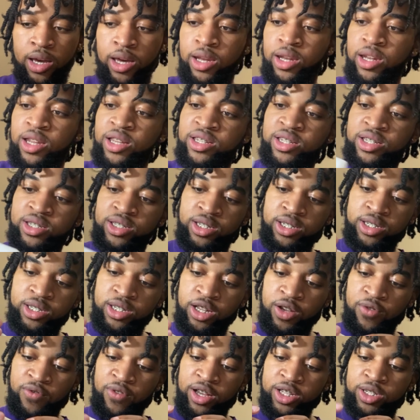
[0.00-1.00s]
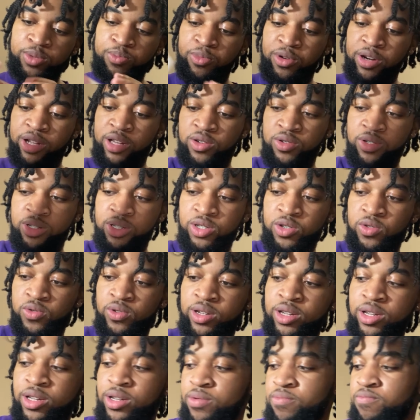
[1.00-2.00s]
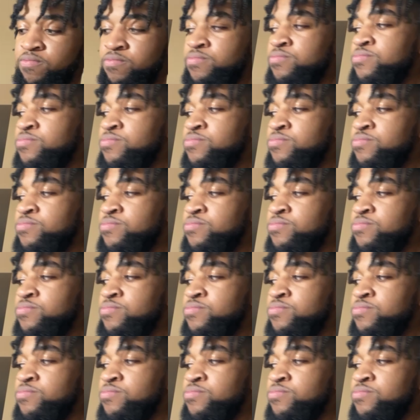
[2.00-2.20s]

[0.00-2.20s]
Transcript: This is the stuff I spray on the screen.